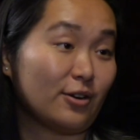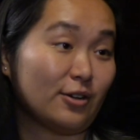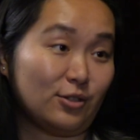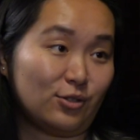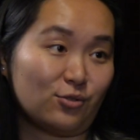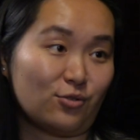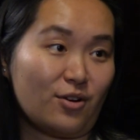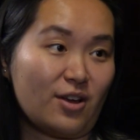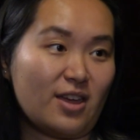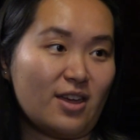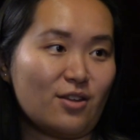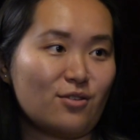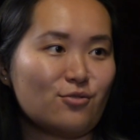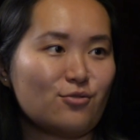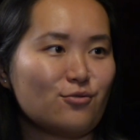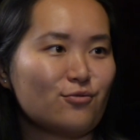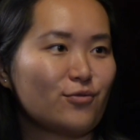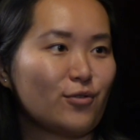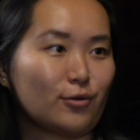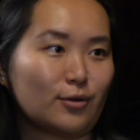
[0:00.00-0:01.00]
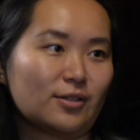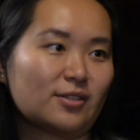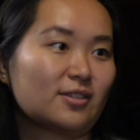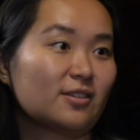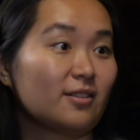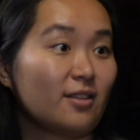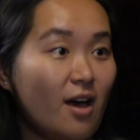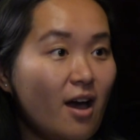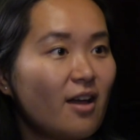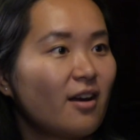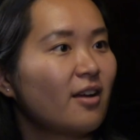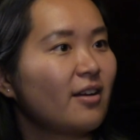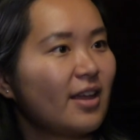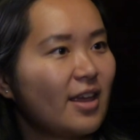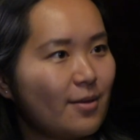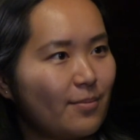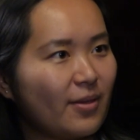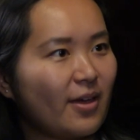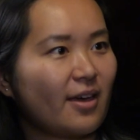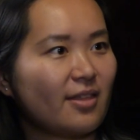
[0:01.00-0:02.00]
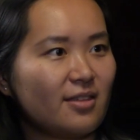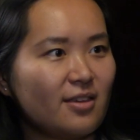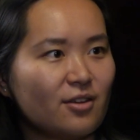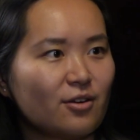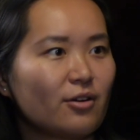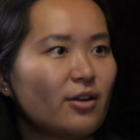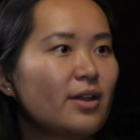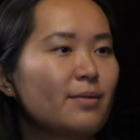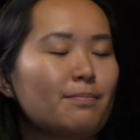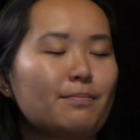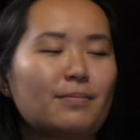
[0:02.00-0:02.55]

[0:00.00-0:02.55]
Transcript: historian who focused a lot on A A P I theater and